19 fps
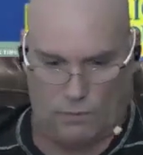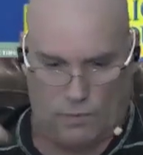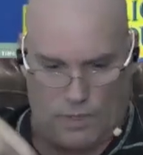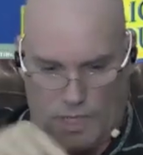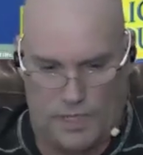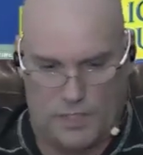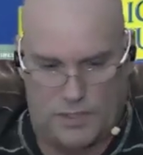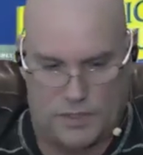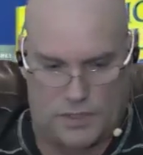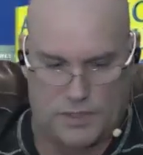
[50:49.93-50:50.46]
what
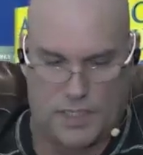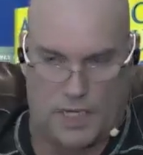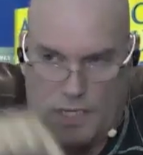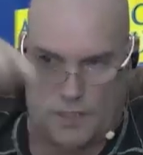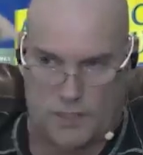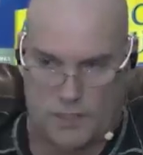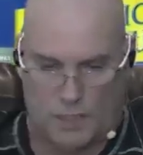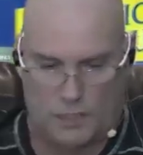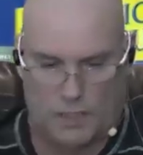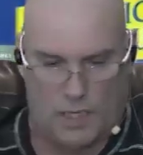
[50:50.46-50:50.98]
he just said.
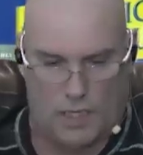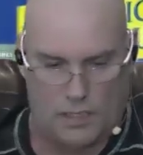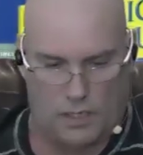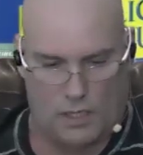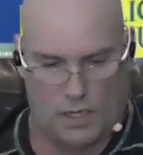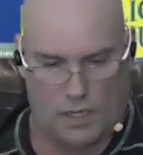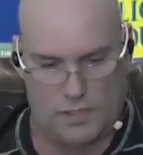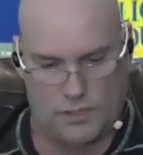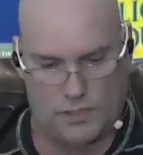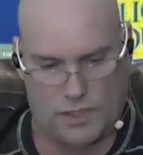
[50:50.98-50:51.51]
It's all
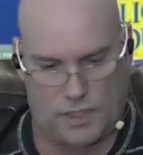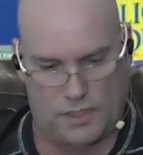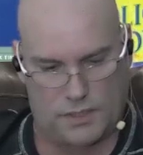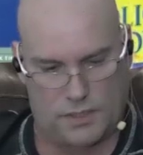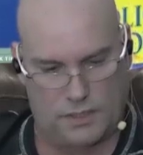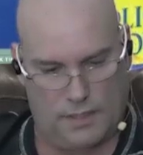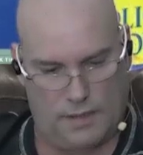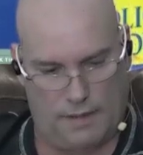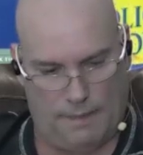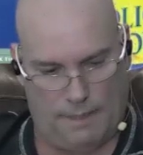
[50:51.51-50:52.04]
unconscious.